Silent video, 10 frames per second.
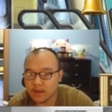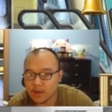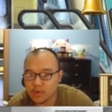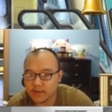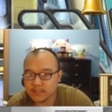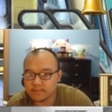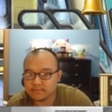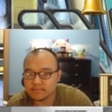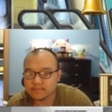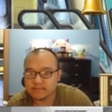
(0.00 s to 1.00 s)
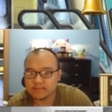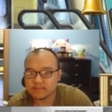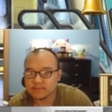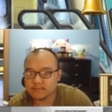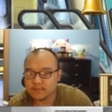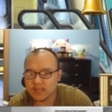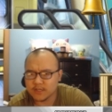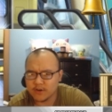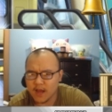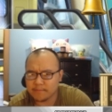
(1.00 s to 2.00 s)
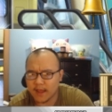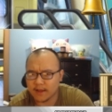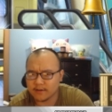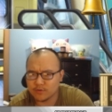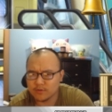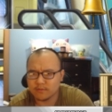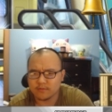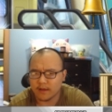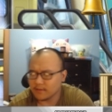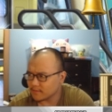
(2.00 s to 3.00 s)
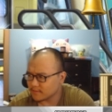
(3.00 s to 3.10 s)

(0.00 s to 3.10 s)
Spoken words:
Hello, one thumb. I see you're not banned, dude. The hell?